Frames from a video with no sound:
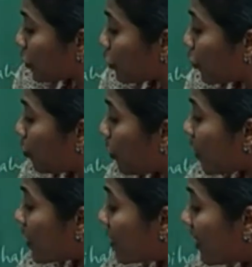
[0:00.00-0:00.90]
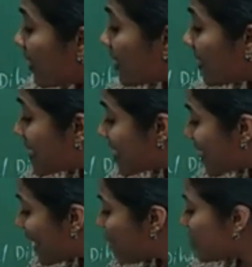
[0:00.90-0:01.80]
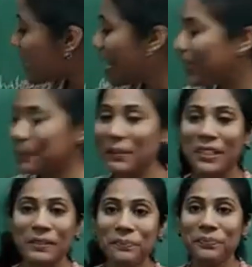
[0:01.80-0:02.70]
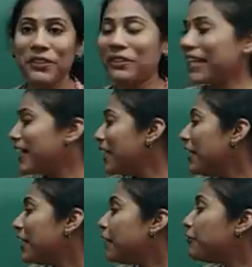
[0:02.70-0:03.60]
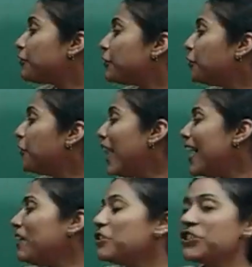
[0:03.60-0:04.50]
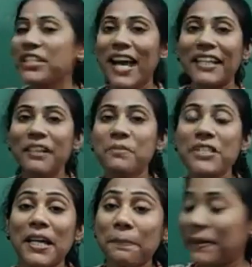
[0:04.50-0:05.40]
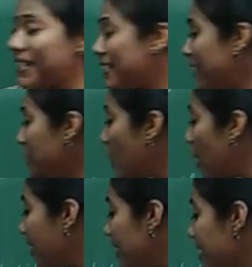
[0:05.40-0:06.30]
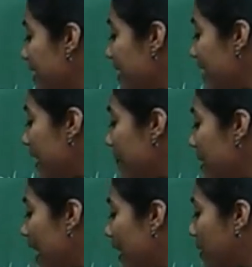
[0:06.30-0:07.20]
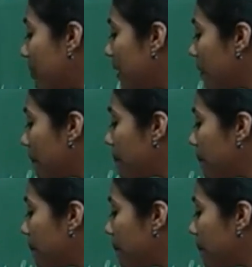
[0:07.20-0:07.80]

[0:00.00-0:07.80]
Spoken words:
to same carbon. Okay, if two halogen atoms are present on same carbon,